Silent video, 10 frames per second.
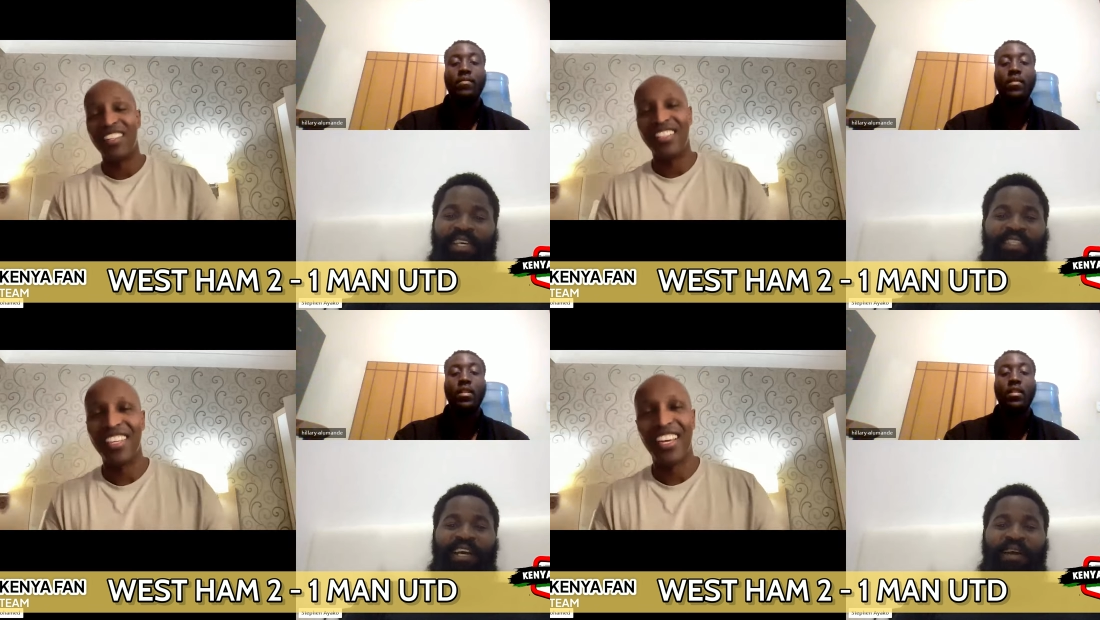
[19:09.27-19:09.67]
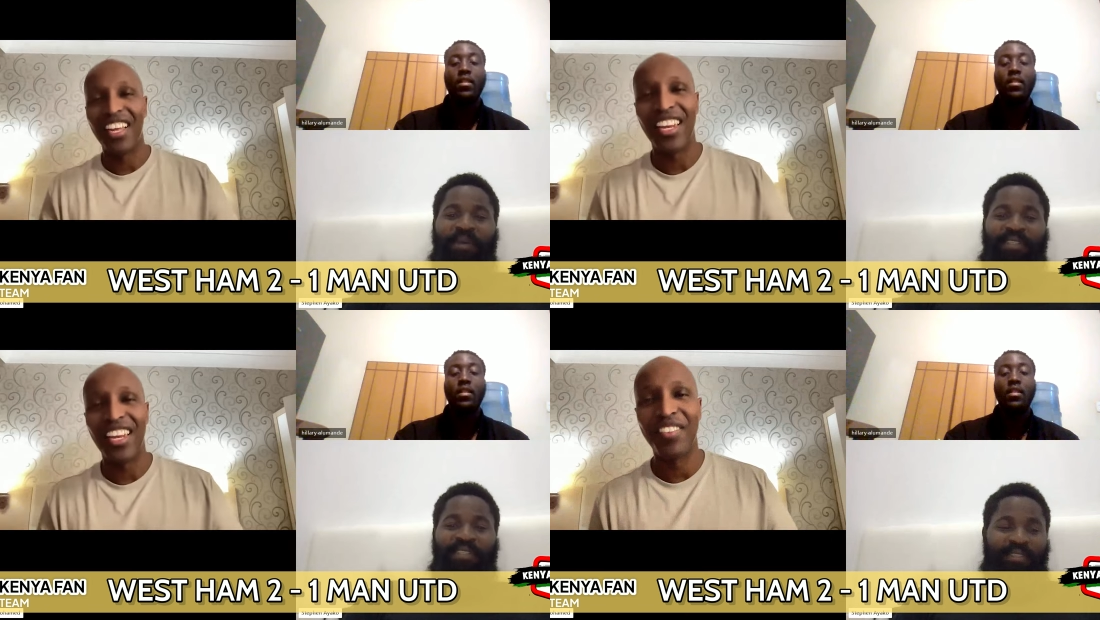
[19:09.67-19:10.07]
Speaker 1: uh, nothing
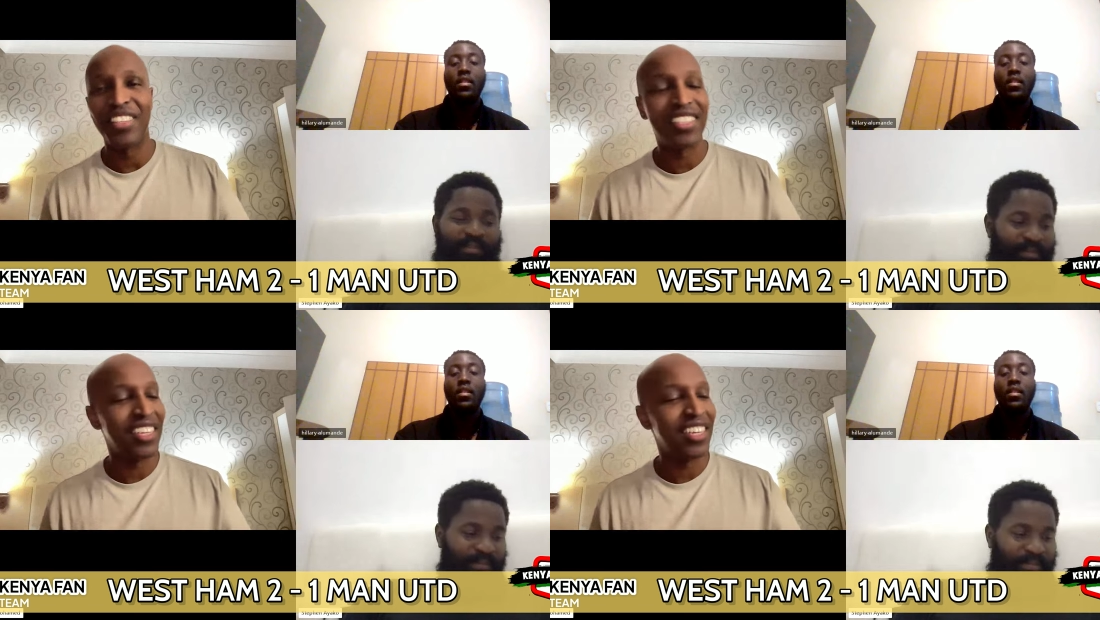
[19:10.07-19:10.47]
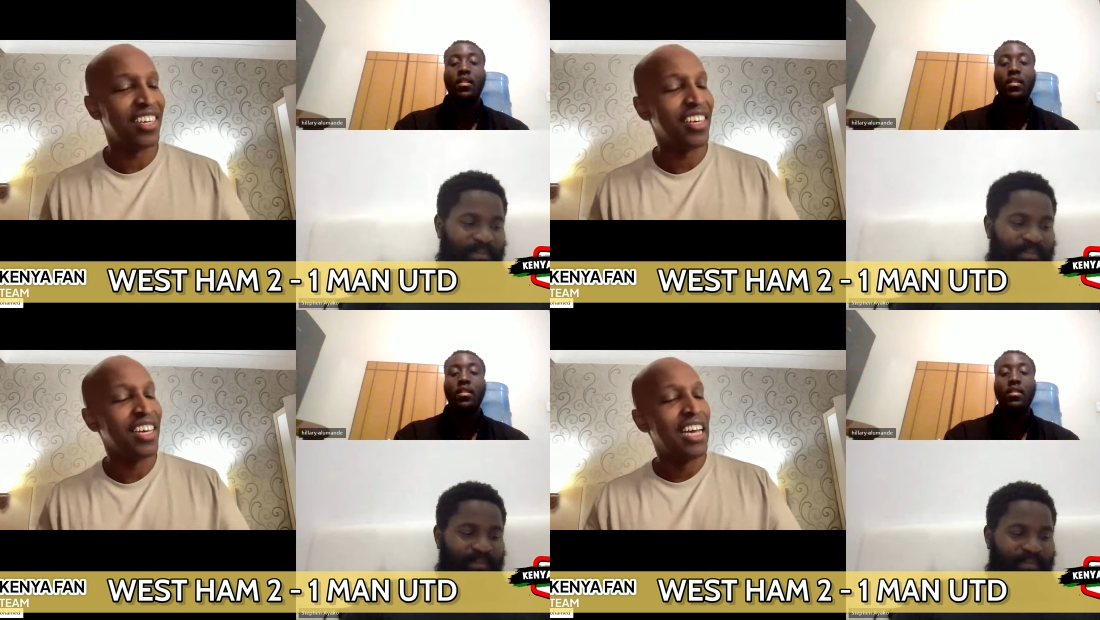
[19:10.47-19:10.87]
happened. I love
Speaker 2: it.
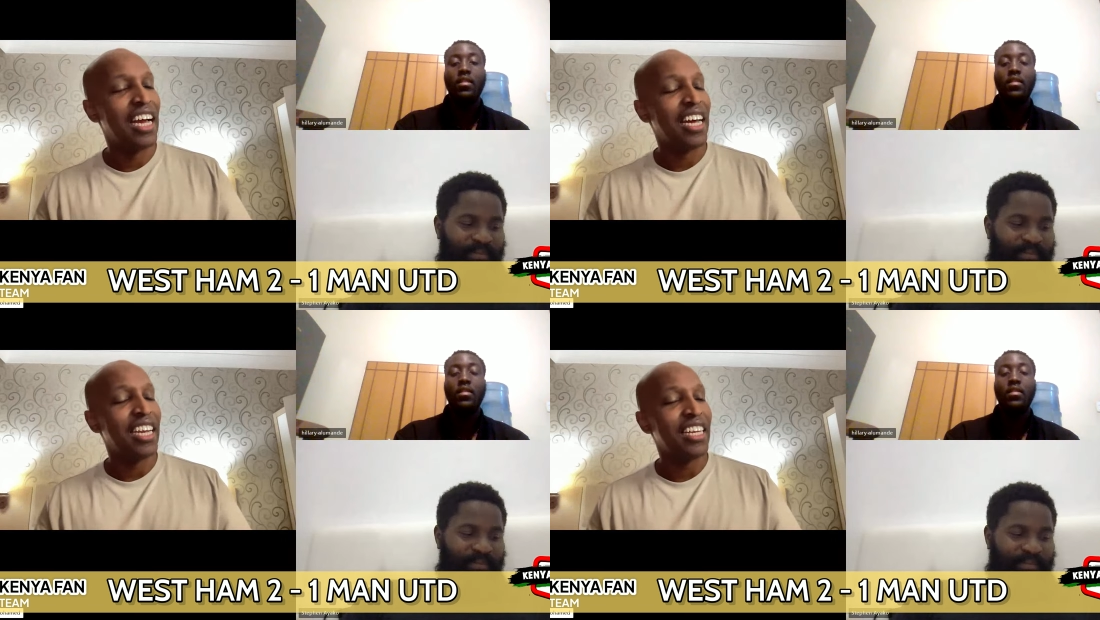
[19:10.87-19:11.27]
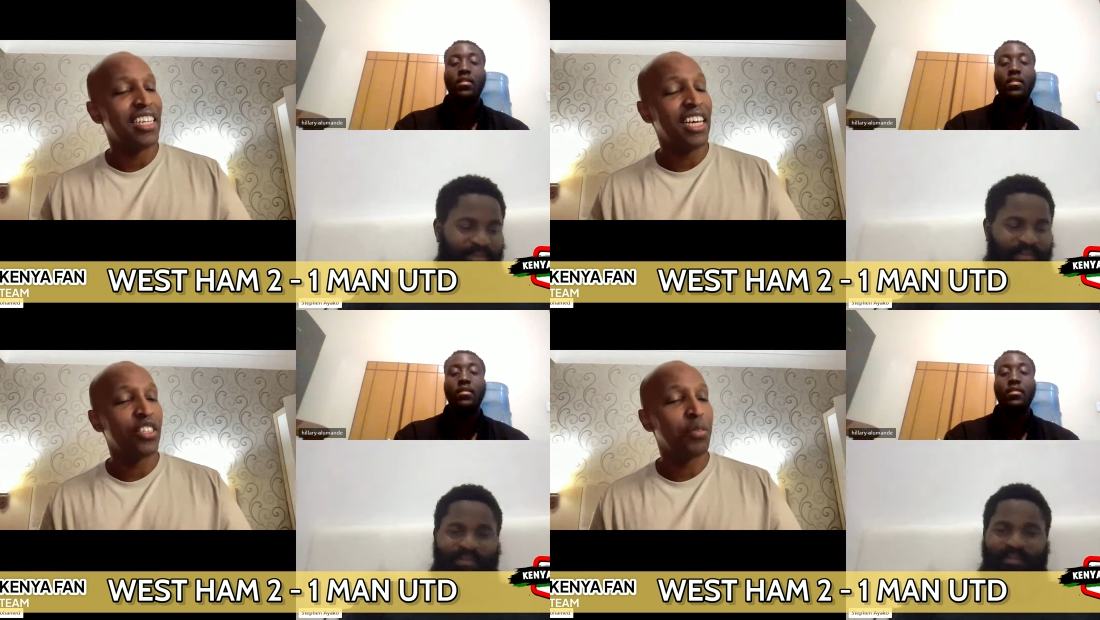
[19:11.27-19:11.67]
Uh, and then
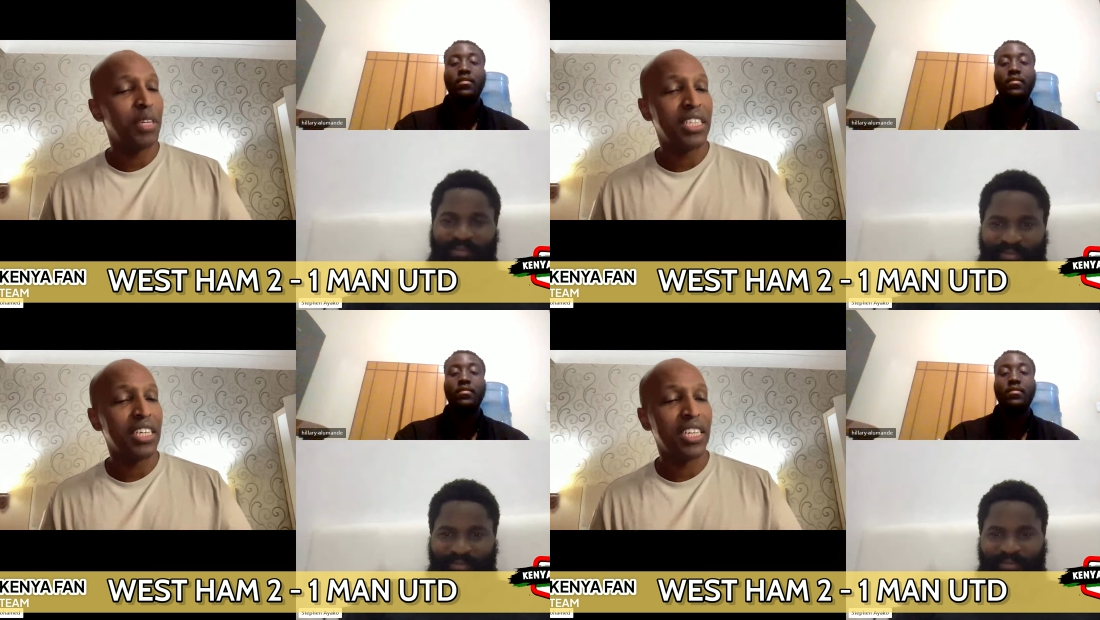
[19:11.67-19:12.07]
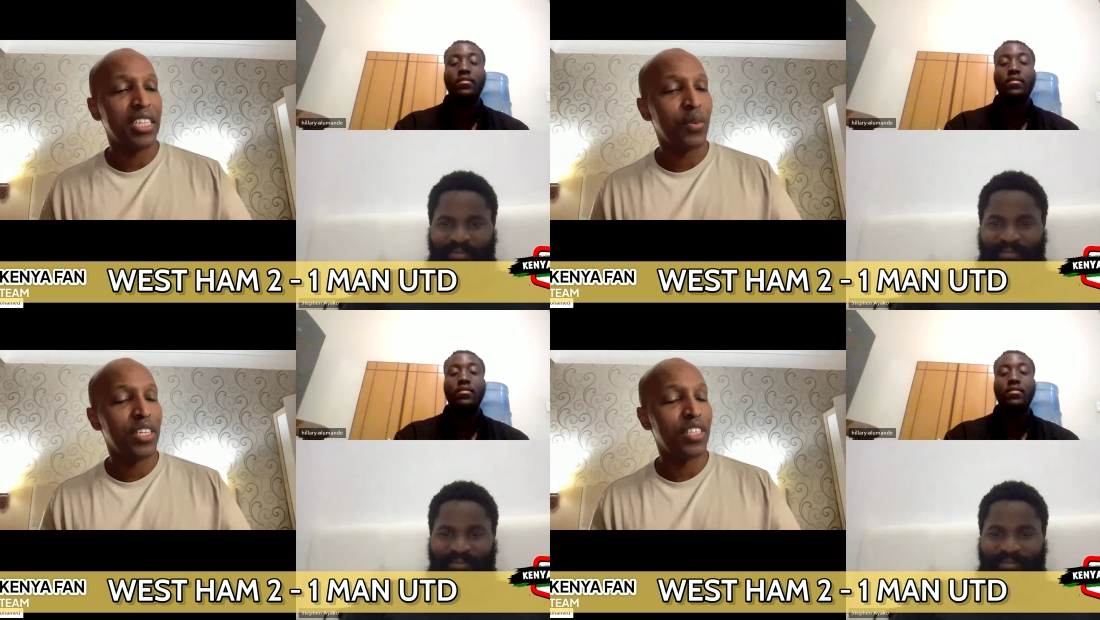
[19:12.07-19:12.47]
yeah, so basically
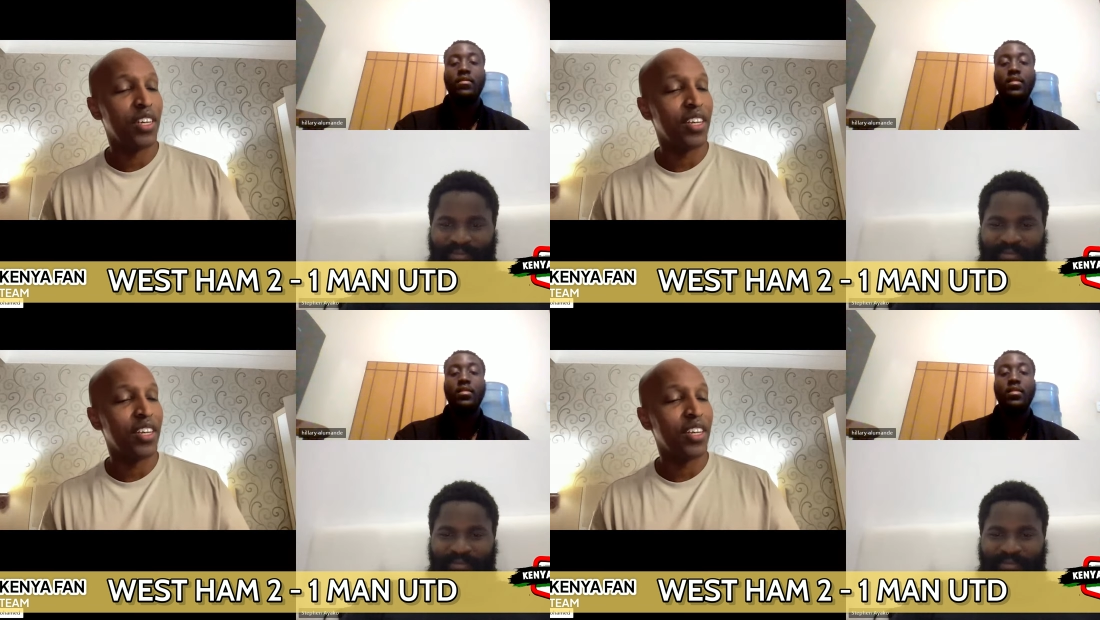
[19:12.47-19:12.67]
the way it's